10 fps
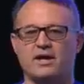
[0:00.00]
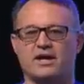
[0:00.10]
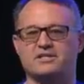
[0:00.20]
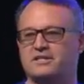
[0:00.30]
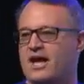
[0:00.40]

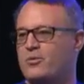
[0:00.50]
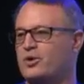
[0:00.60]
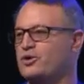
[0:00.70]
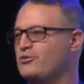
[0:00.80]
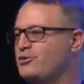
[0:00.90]
Isn't that
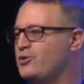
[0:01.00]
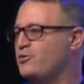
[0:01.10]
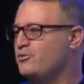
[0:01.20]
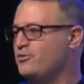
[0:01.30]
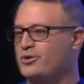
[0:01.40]
what you
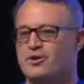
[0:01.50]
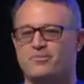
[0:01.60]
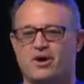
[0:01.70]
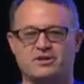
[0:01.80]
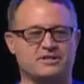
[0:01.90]
do when your
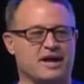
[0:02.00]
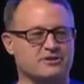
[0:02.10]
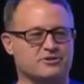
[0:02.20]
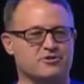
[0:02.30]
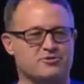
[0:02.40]
boss
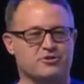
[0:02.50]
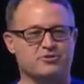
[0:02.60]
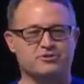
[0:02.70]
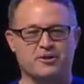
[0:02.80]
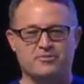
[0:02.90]
asks you to
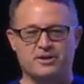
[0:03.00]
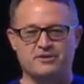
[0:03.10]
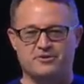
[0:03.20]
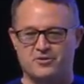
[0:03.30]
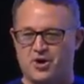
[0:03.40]
do
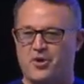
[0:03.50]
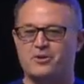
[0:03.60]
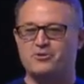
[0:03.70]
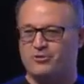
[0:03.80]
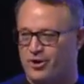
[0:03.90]
something? You go
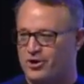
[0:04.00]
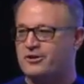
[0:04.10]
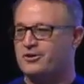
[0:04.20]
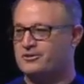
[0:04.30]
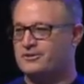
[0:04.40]
and you
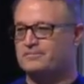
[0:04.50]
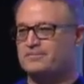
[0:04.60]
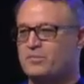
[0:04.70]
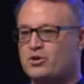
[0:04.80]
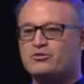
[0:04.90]
look,
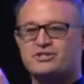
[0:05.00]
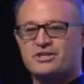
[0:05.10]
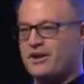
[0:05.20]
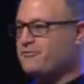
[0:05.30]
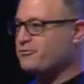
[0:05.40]
you
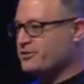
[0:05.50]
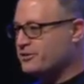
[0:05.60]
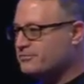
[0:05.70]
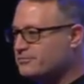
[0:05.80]
sift,